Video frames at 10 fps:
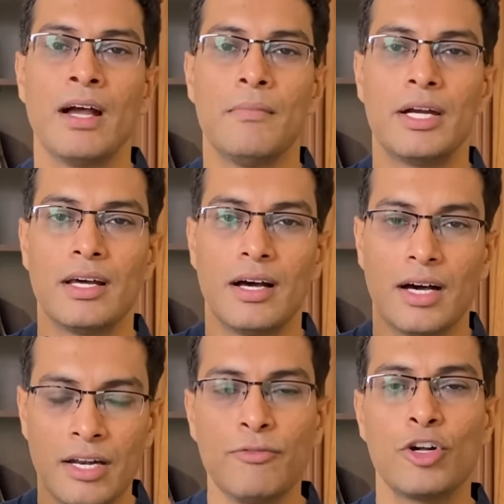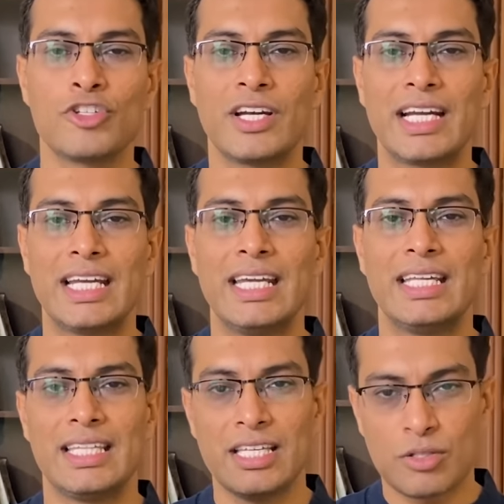But
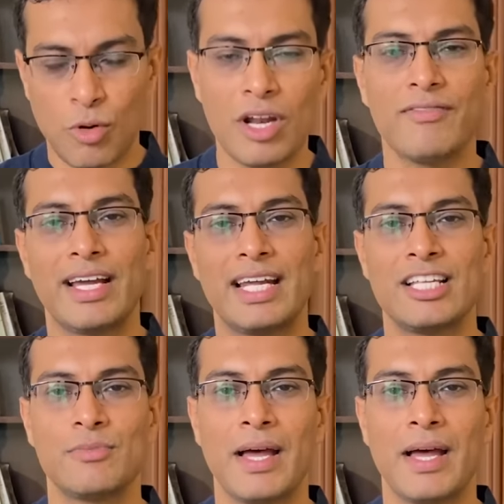unfortunately, these small finance